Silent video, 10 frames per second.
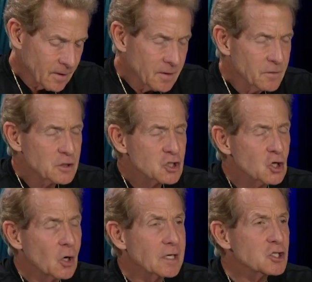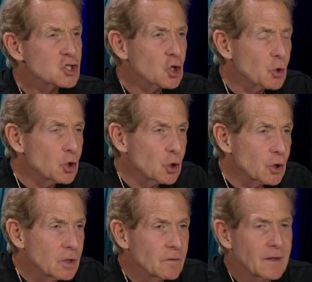This song is so
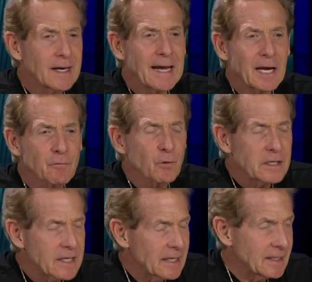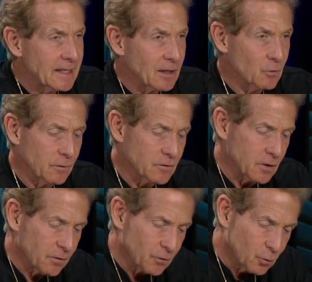good that every day now, we've
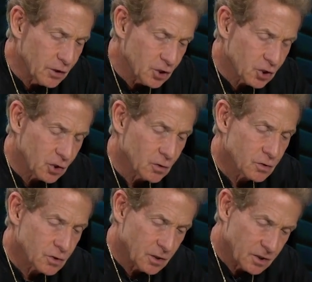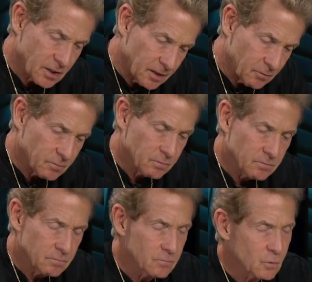done three shows as I
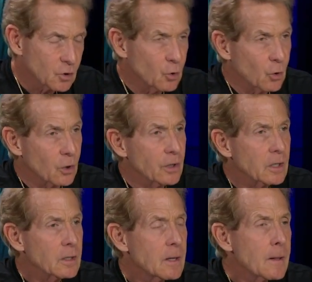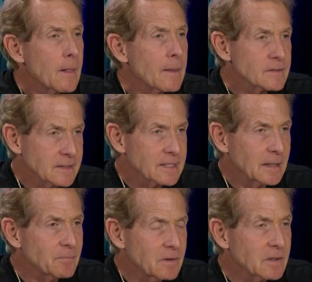record, as I
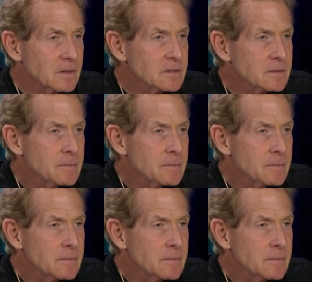tape this,